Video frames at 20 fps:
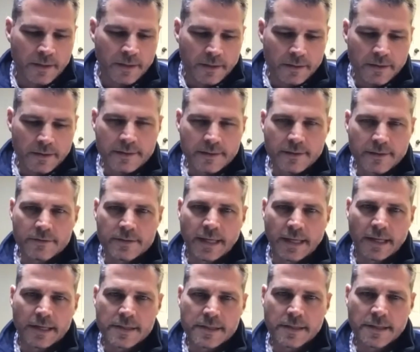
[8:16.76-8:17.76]
The third
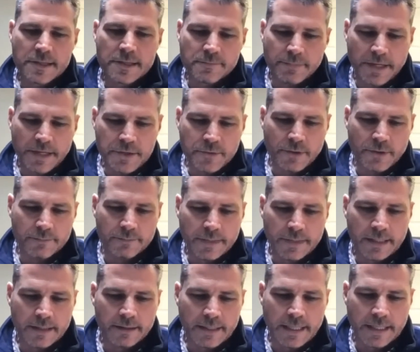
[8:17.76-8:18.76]
thing is this: ministry to
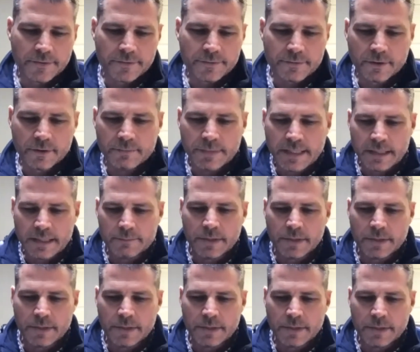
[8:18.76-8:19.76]
men and through men in
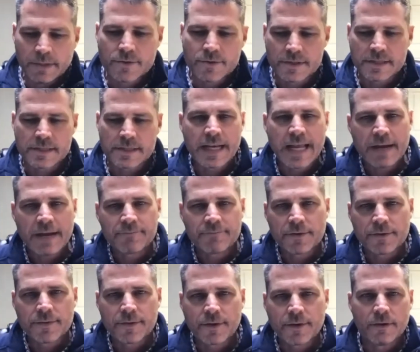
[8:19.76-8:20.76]
most churches is an
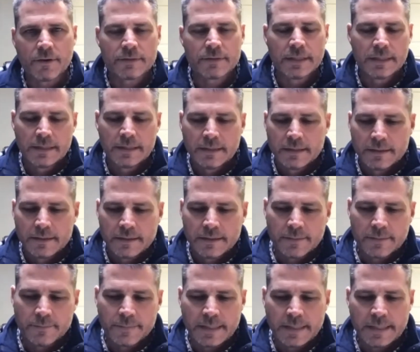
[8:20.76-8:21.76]
afterthought,
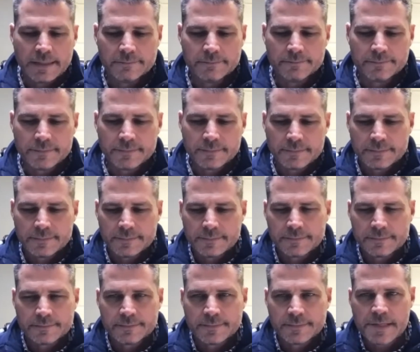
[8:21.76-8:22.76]
and, and
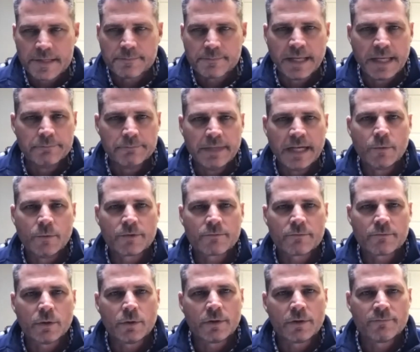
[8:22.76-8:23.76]
that's being met with
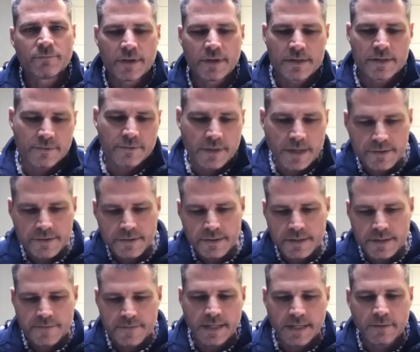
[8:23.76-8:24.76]
growing
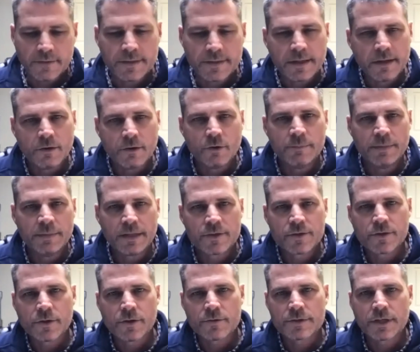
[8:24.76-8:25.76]
frustrations found at home, in the
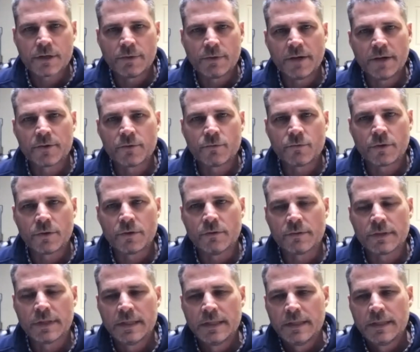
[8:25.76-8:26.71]
church, and around the world.